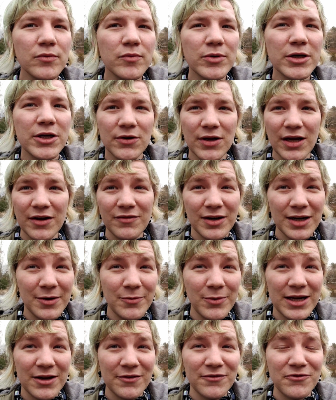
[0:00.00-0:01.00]
We don't have any
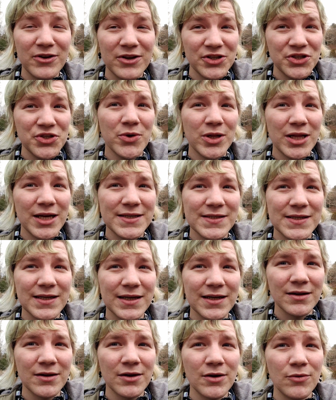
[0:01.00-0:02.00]
way of
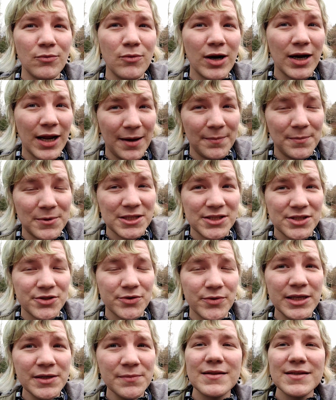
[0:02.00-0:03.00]
visualizing what happens
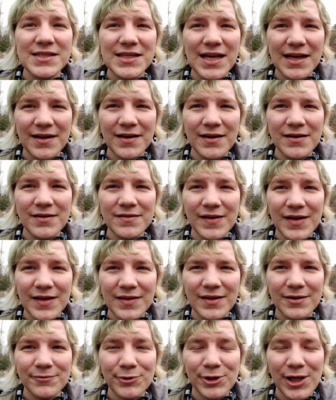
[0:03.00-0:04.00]
to it. The second thing
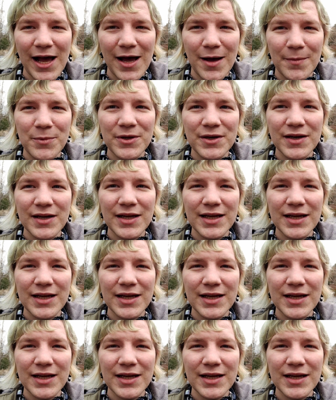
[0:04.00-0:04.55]
that will happen